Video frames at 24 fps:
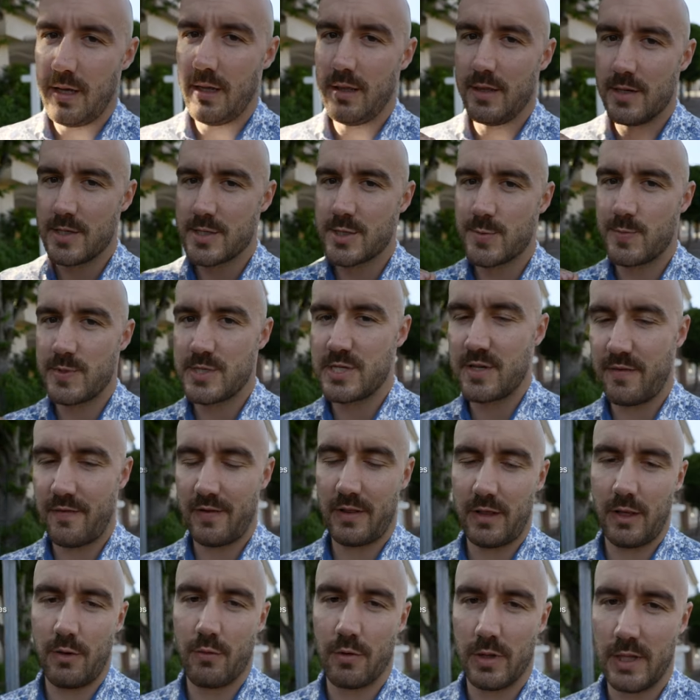This
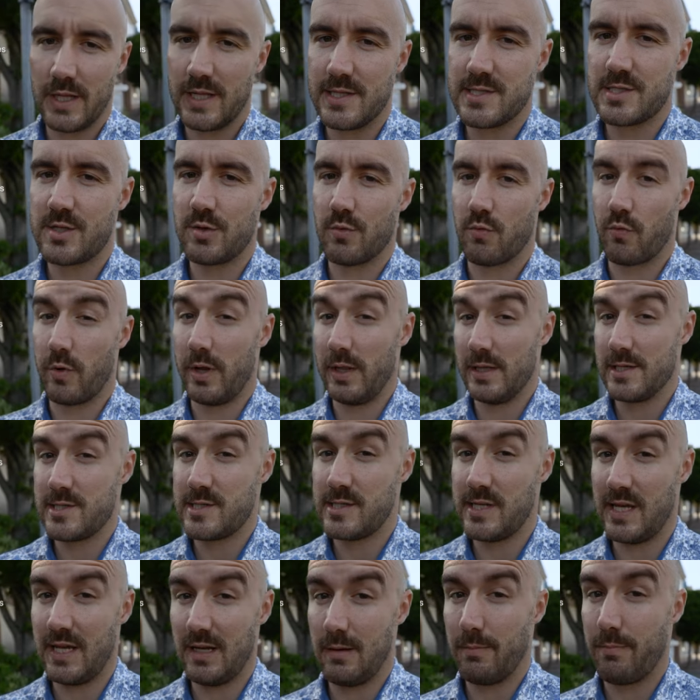specifically relates to real
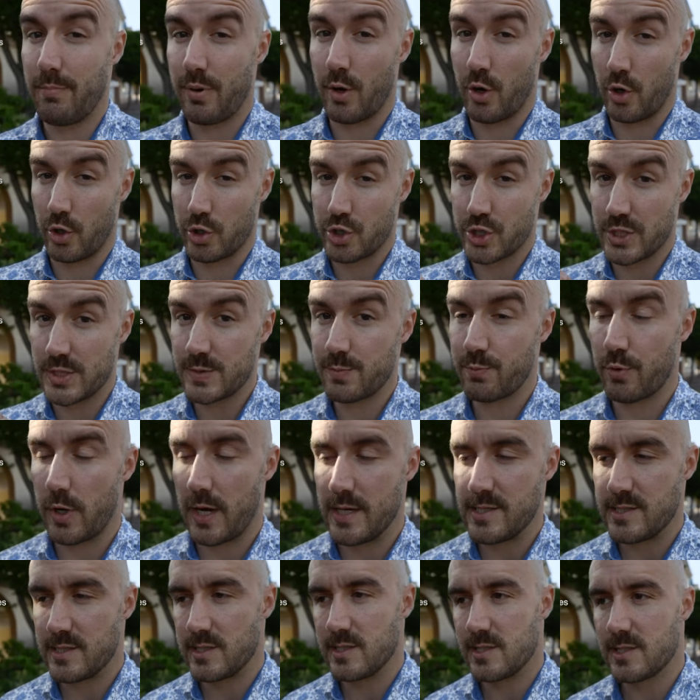estate purchase
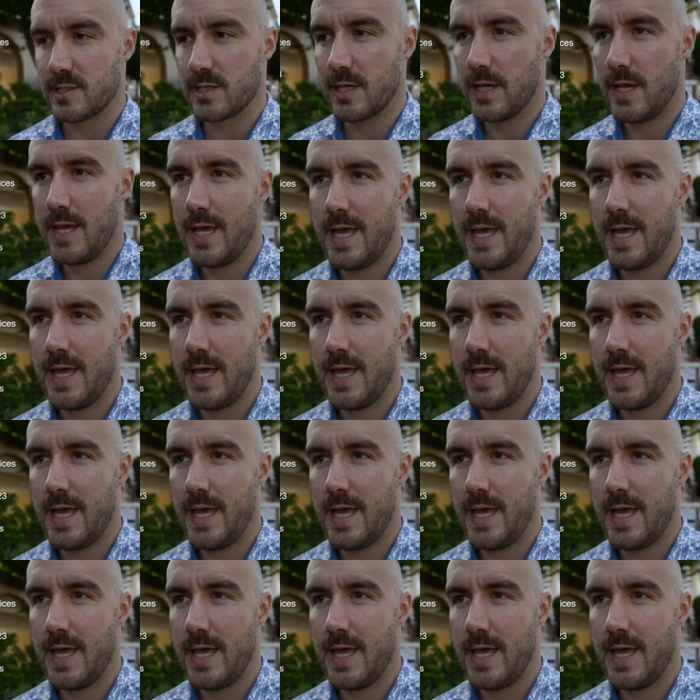prices